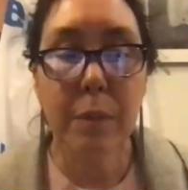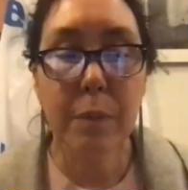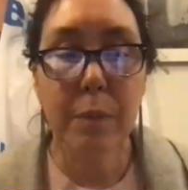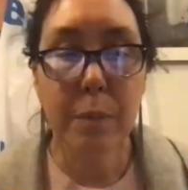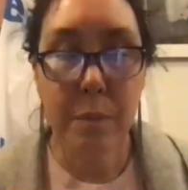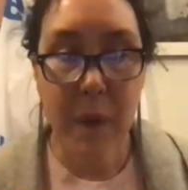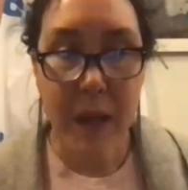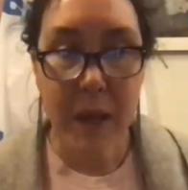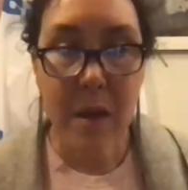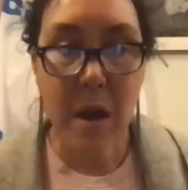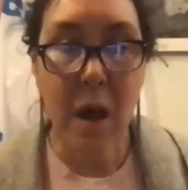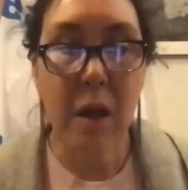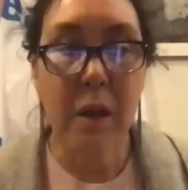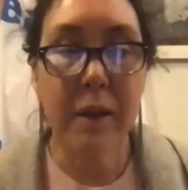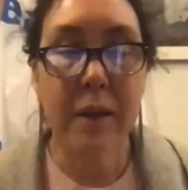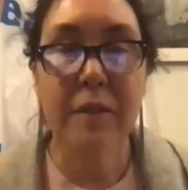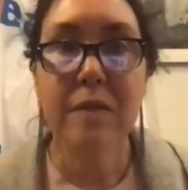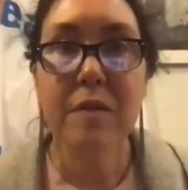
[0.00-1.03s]
my
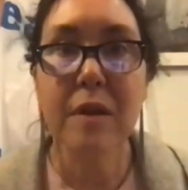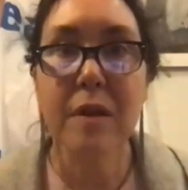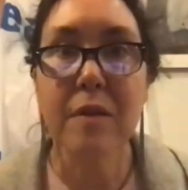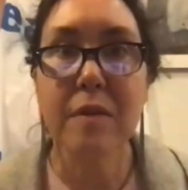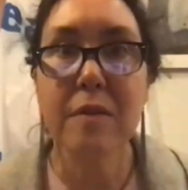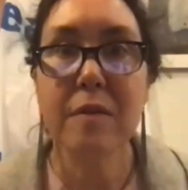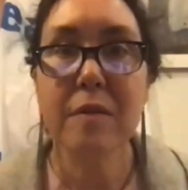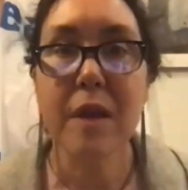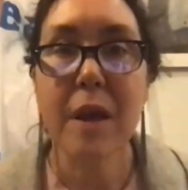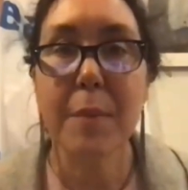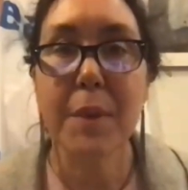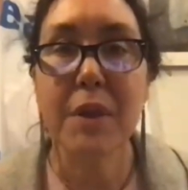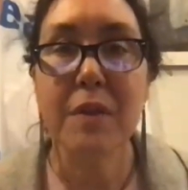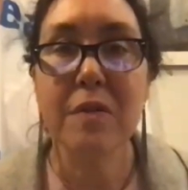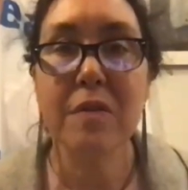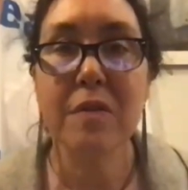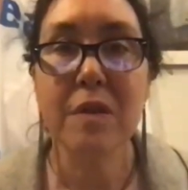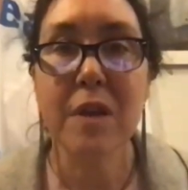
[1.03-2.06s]
colleagues at
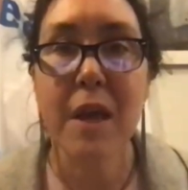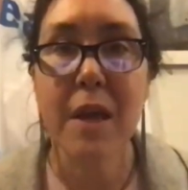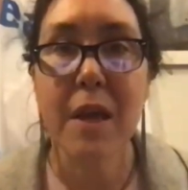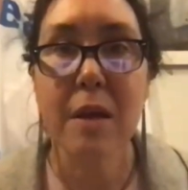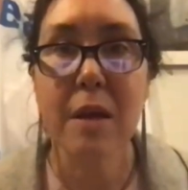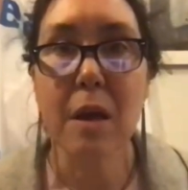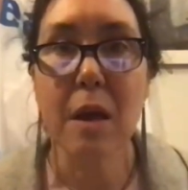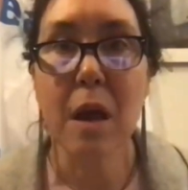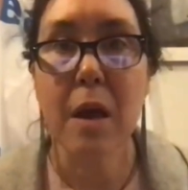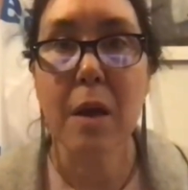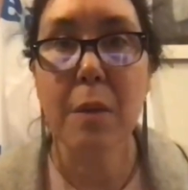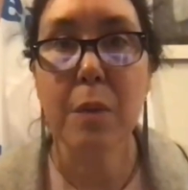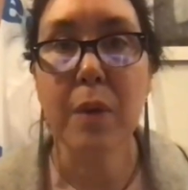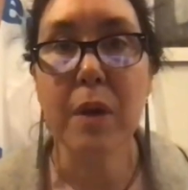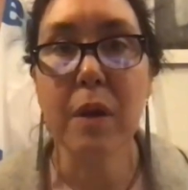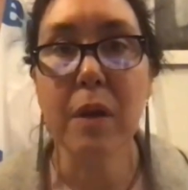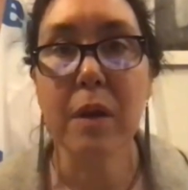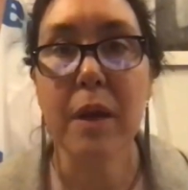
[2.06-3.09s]
Salmon State and I
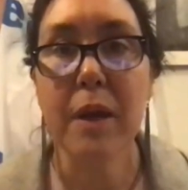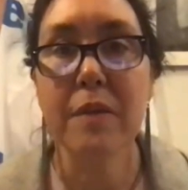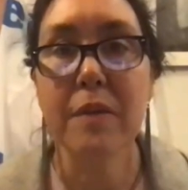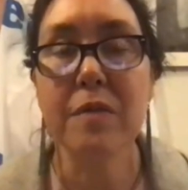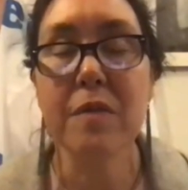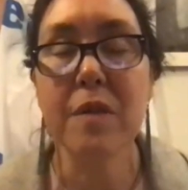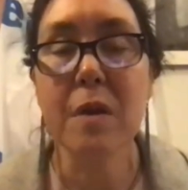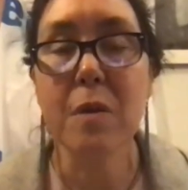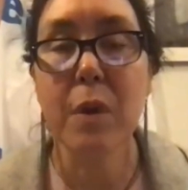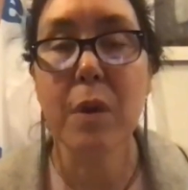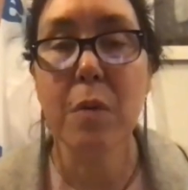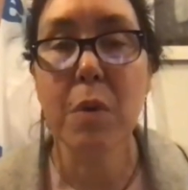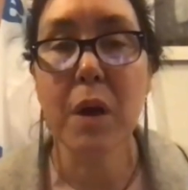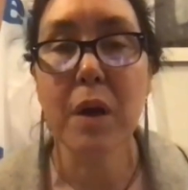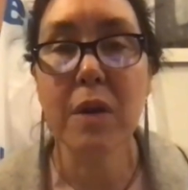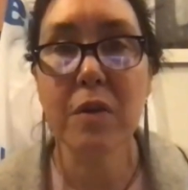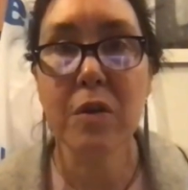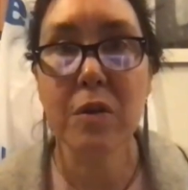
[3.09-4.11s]
realized that we
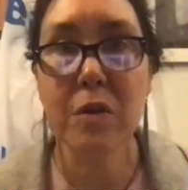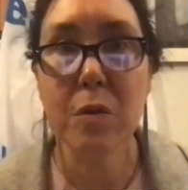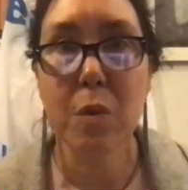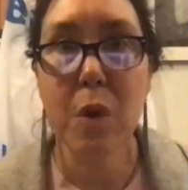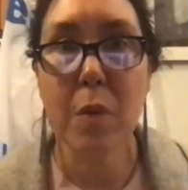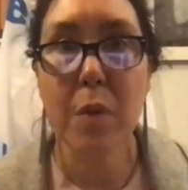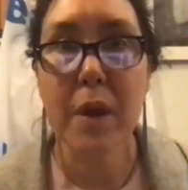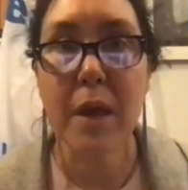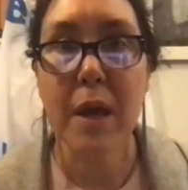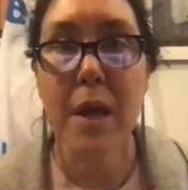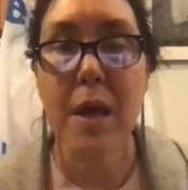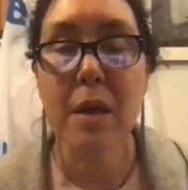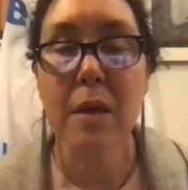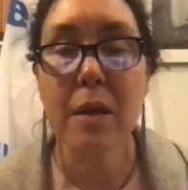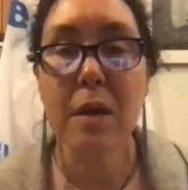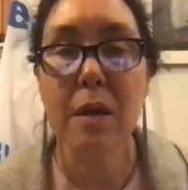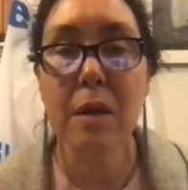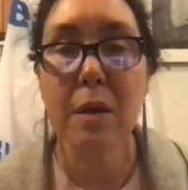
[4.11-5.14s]
wanted to do what we
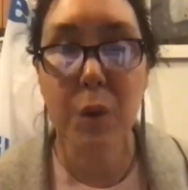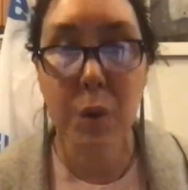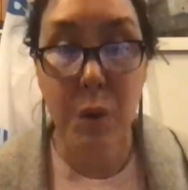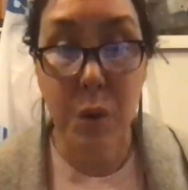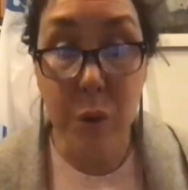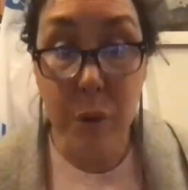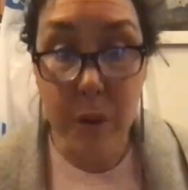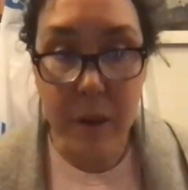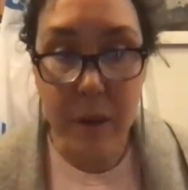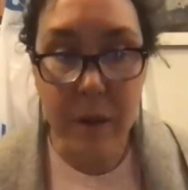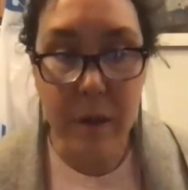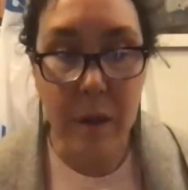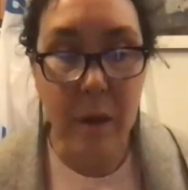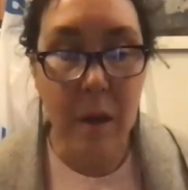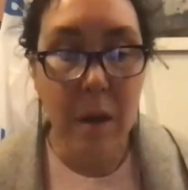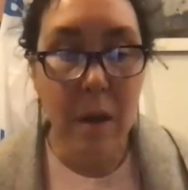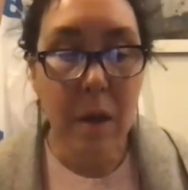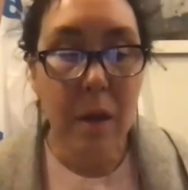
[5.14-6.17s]
could
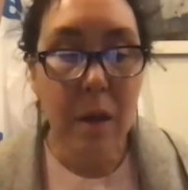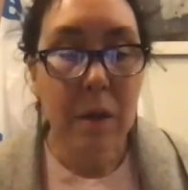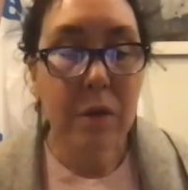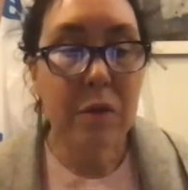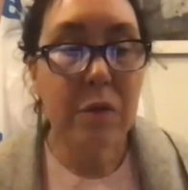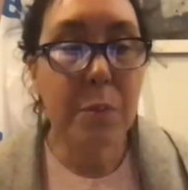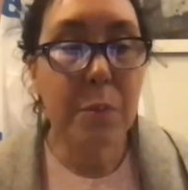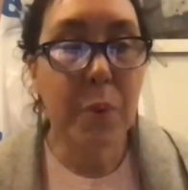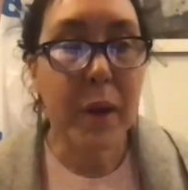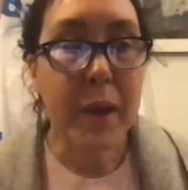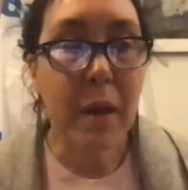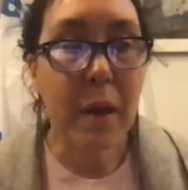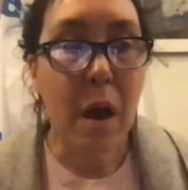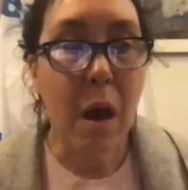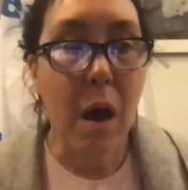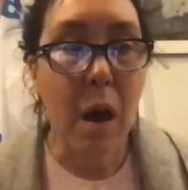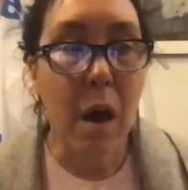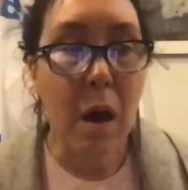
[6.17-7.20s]
to
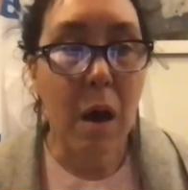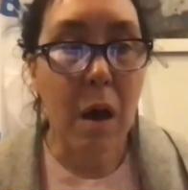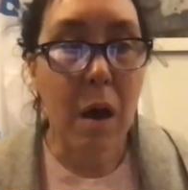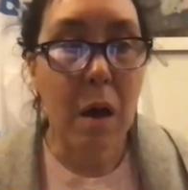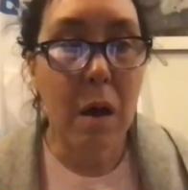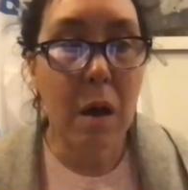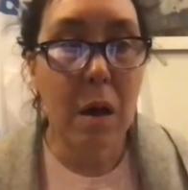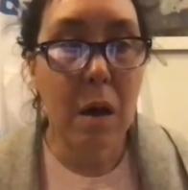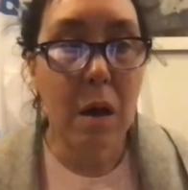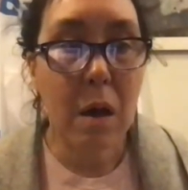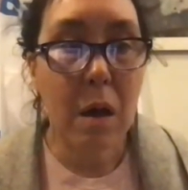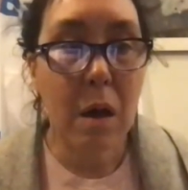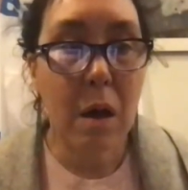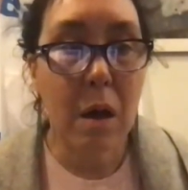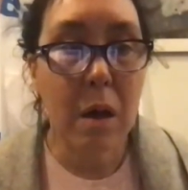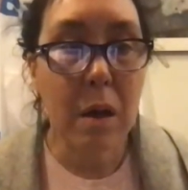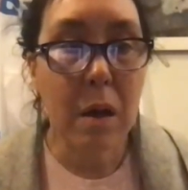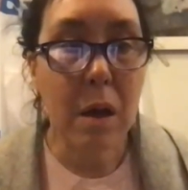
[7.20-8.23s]
bring our,
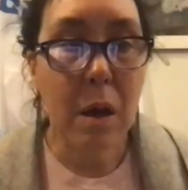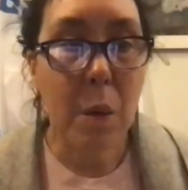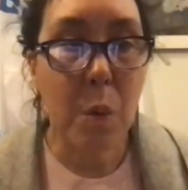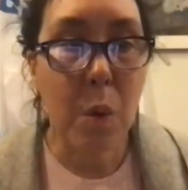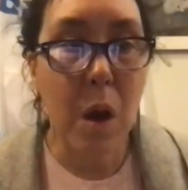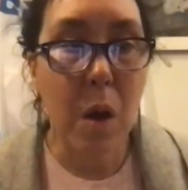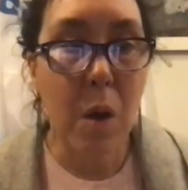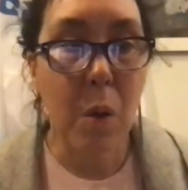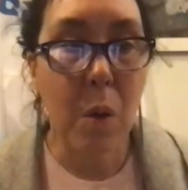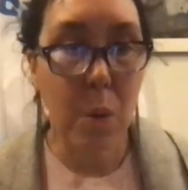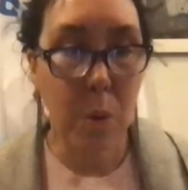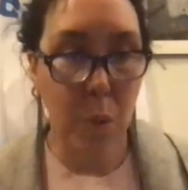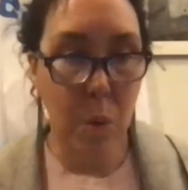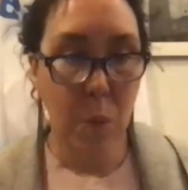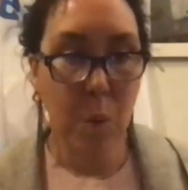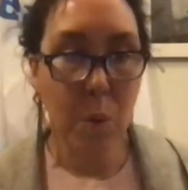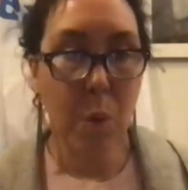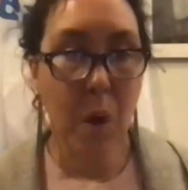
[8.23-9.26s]

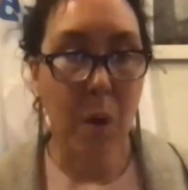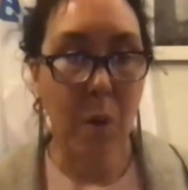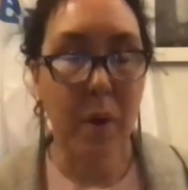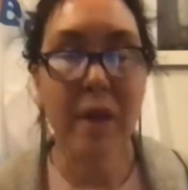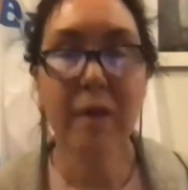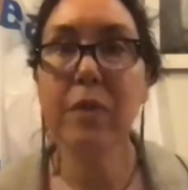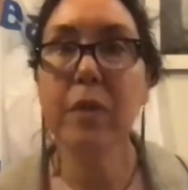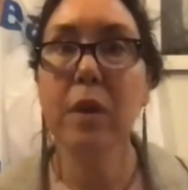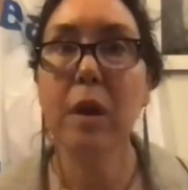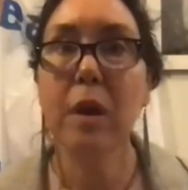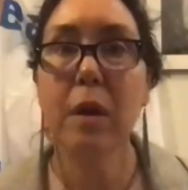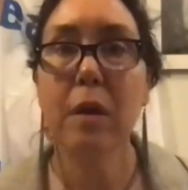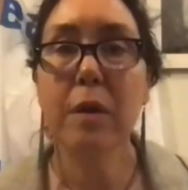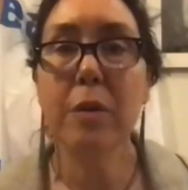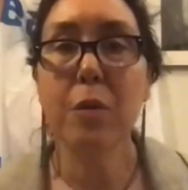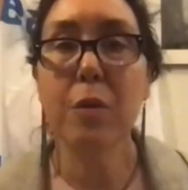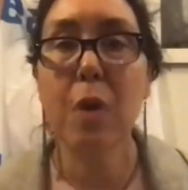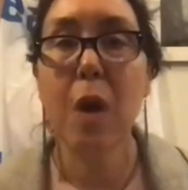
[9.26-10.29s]
what we've
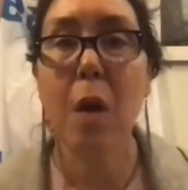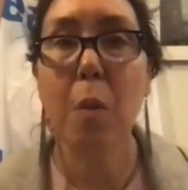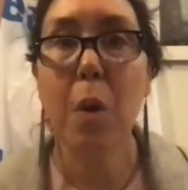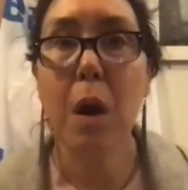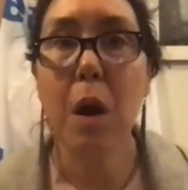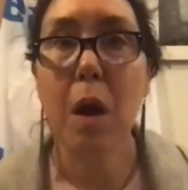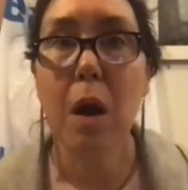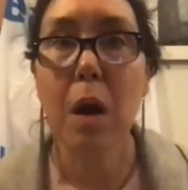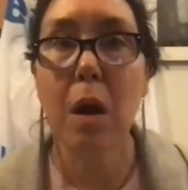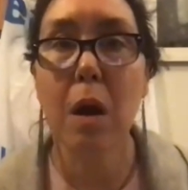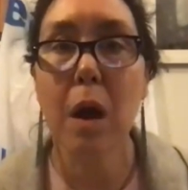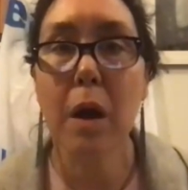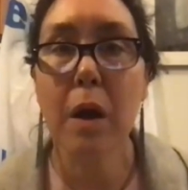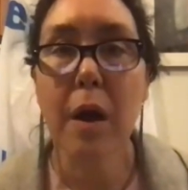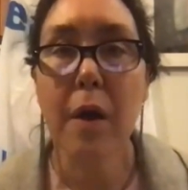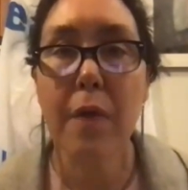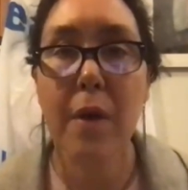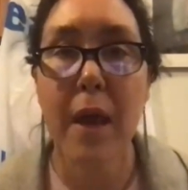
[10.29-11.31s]
learned through our work
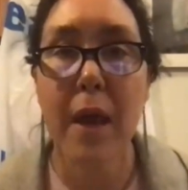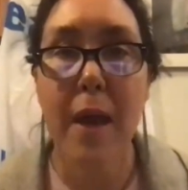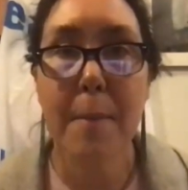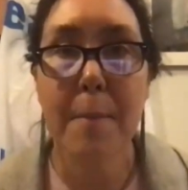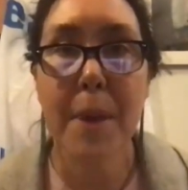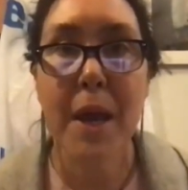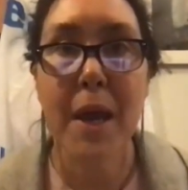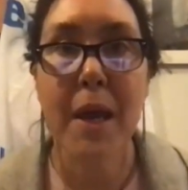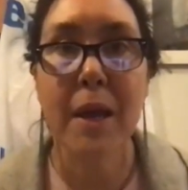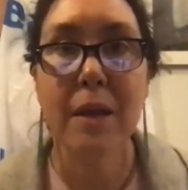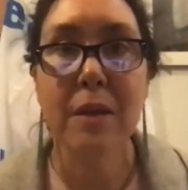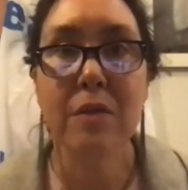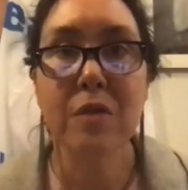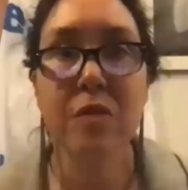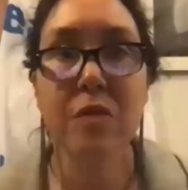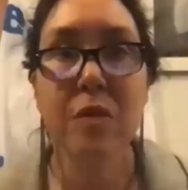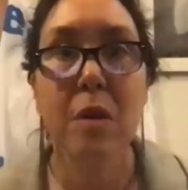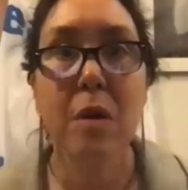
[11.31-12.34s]
on other
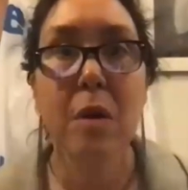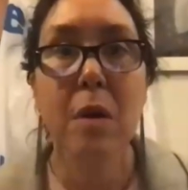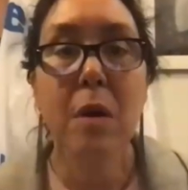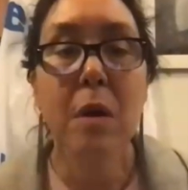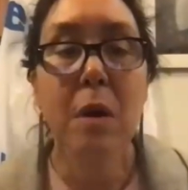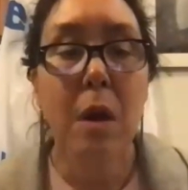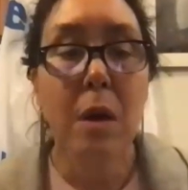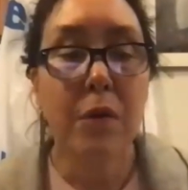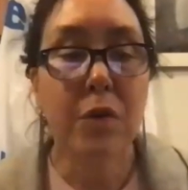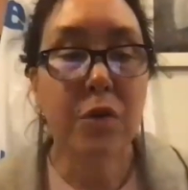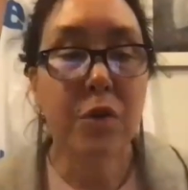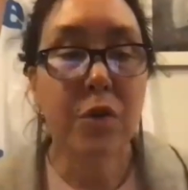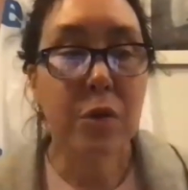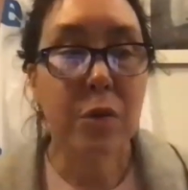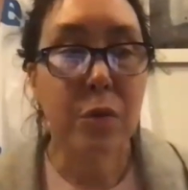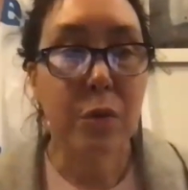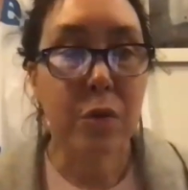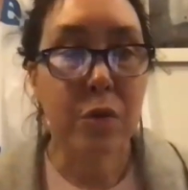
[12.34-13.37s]
campaigns
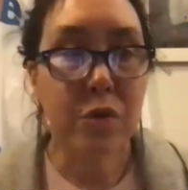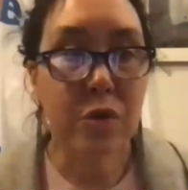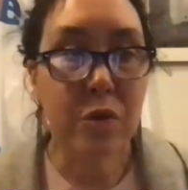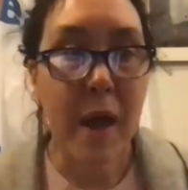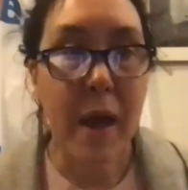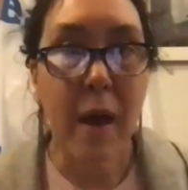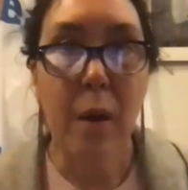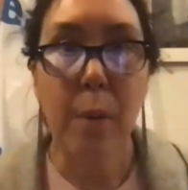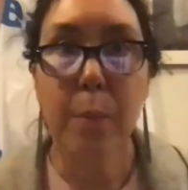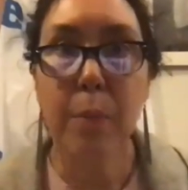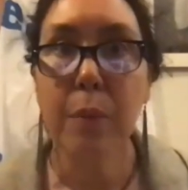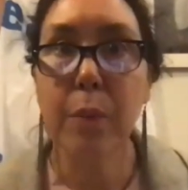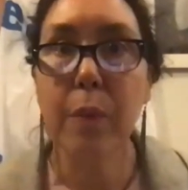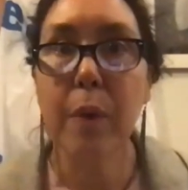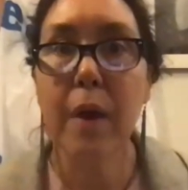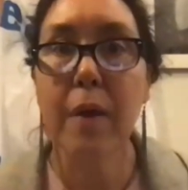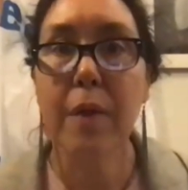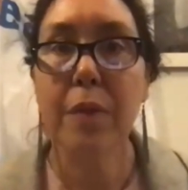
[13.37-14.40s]
to help
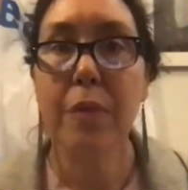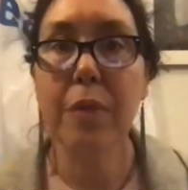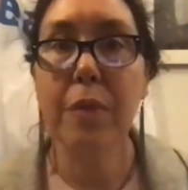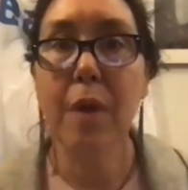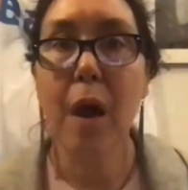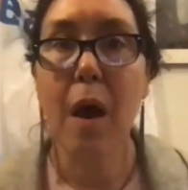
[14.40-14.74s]
with